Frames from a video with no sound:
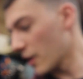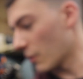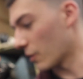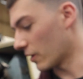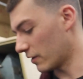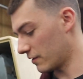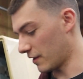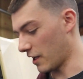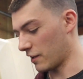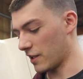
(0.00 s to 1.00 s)
Well,
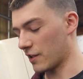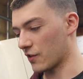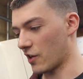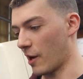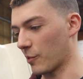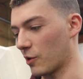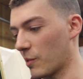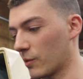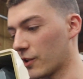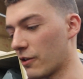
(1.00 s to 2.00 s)
the idea is I'm going to be
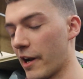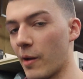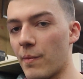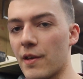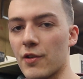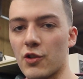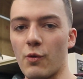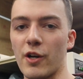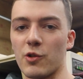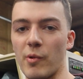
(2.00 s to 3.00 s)
able to grab the
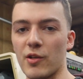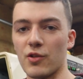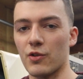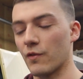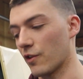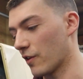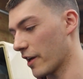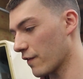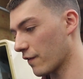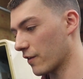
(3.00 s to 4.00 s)
square spacers for the
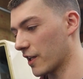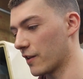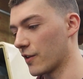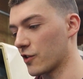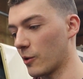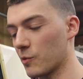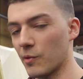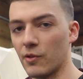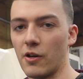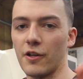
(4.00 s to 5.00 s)
knife in the sub
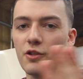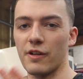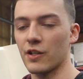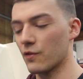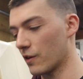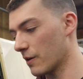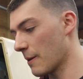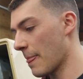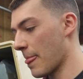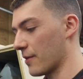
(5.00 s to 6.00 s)
spindle on a transfer,
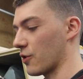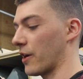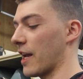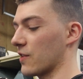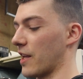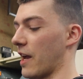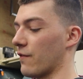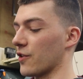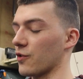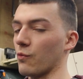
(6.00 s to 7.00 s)
so it has to have
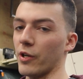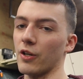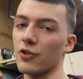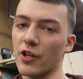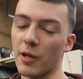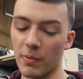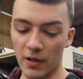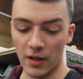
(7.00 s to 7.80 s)
this weird shape.